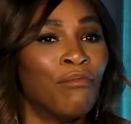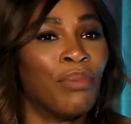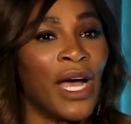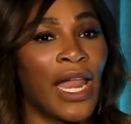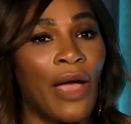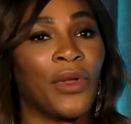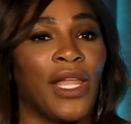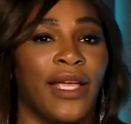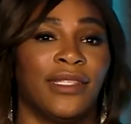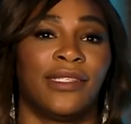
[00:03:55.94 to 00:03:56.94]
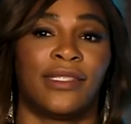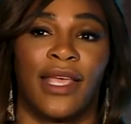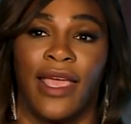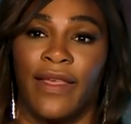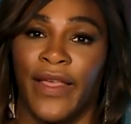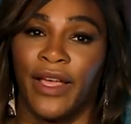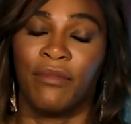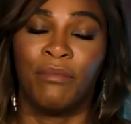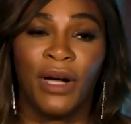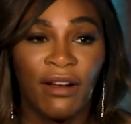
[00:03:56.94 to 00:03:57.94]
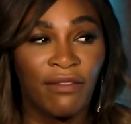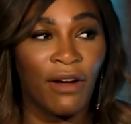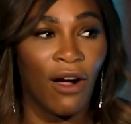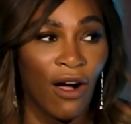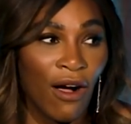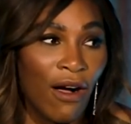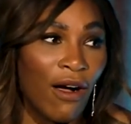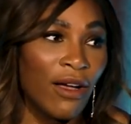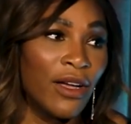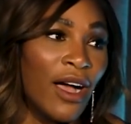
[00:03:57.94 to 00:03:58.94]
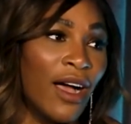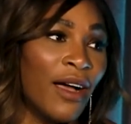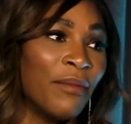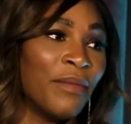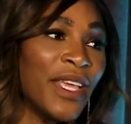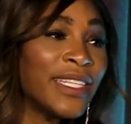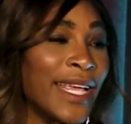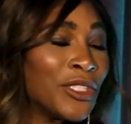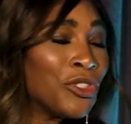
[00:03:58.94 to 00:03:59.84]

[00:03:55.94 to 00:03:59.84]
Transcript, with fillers: But I would like to say that above all, it takes a